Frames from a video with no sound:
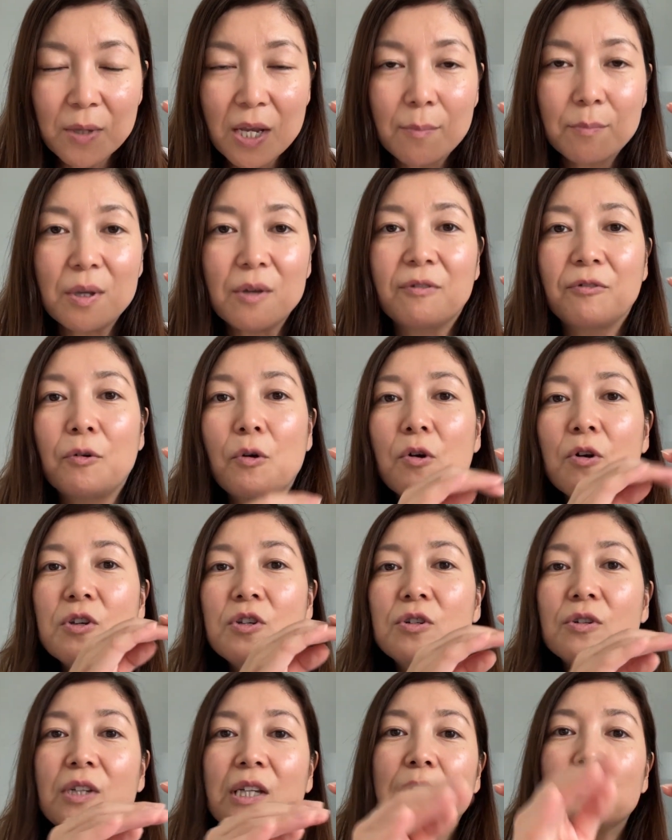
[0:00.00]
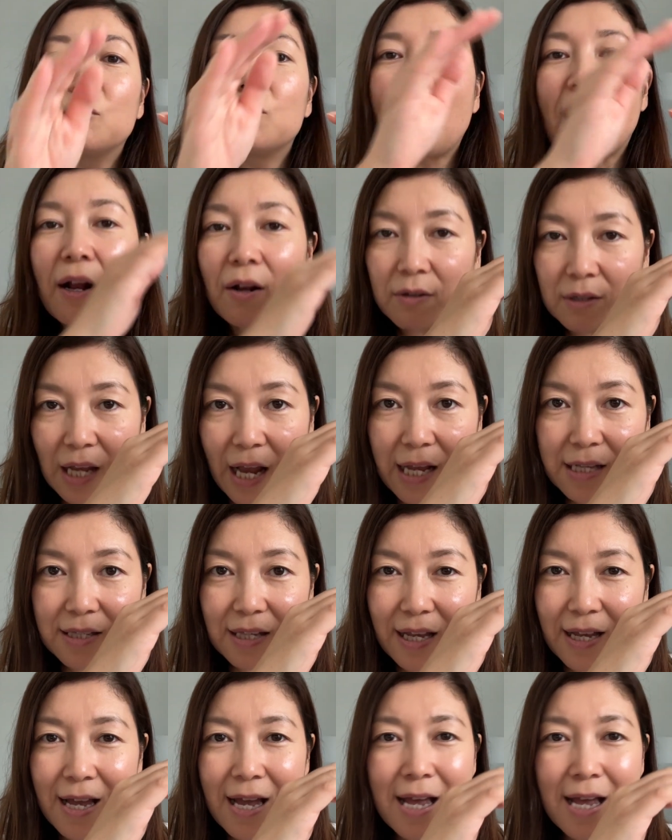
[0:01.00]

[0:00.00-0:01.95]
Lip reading: before you can recognize it.